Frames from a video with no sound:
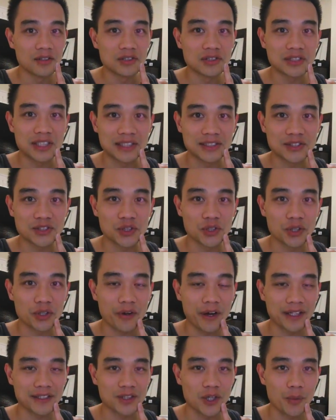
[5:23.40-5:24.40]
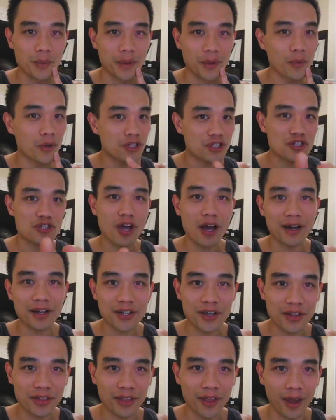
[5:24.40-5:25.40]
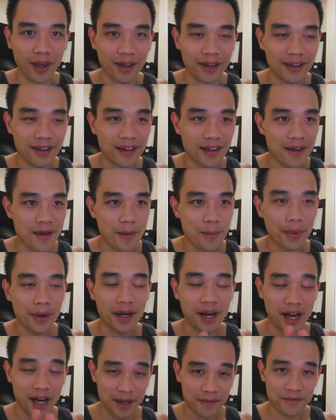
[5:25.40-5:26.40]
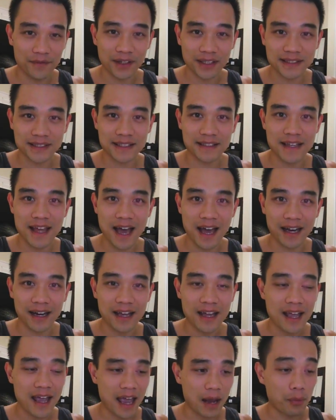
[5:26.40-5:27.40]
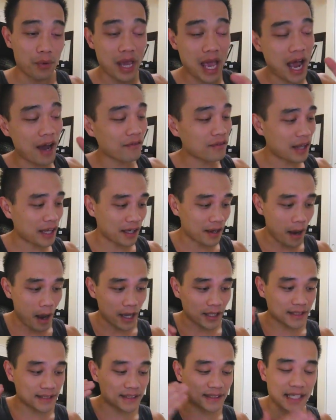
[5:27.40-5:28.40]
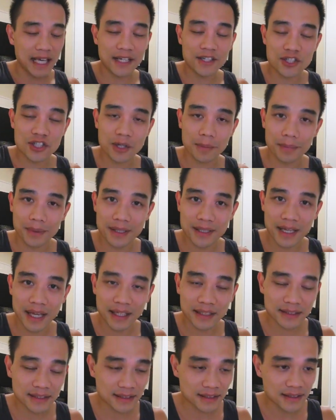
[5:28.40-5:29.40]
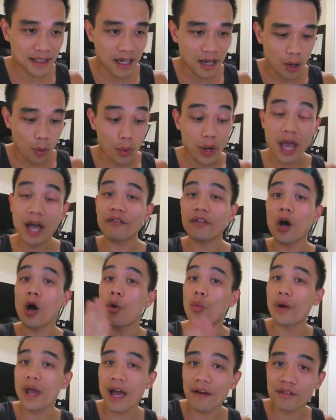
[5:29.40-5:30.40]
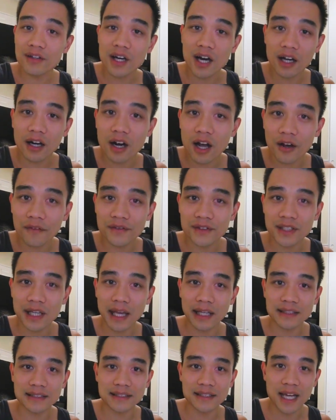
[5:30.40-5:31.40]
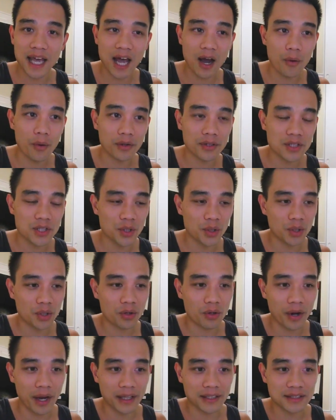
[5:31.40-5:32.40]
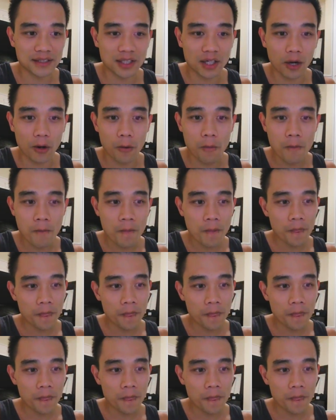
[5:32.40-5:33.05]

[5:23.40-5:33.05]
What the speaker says: since Tuner Crate's open, which is not a good thing, but I am fixing that. And we have like set shipment dates. We have cutoff dates now with Tuner Crate. So